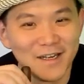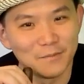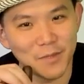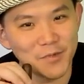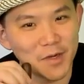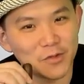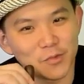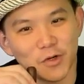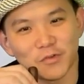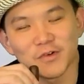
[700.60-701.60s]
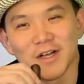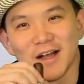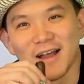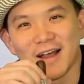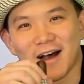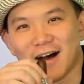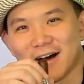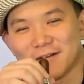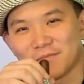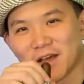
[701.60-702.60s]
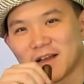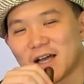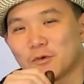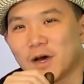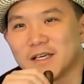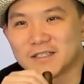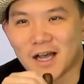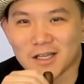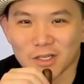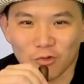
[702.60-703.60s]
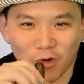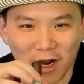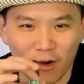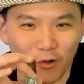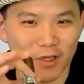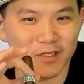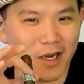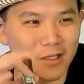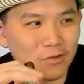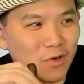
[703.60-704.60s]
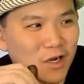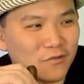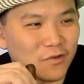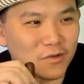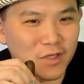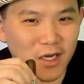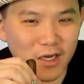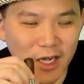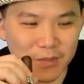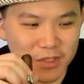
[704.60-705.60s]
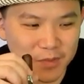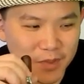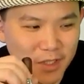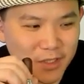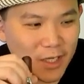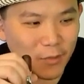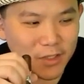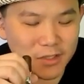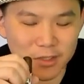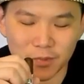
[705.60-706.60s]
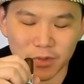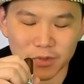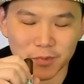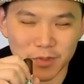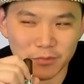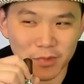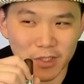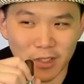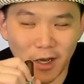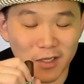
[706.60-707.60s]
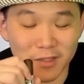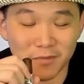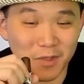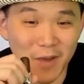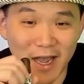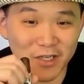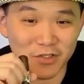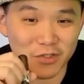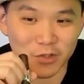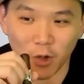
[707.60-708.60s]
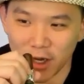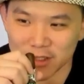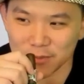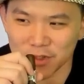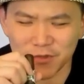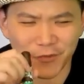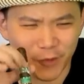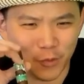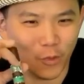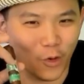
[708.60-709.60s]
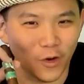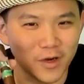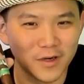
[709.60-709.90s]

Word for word: Maybe I'll do both. Um, another one is the Undercrown one. The Undercrown from the I P C P R. That one is supposed to be really awesome. The package is so awesome. There's few more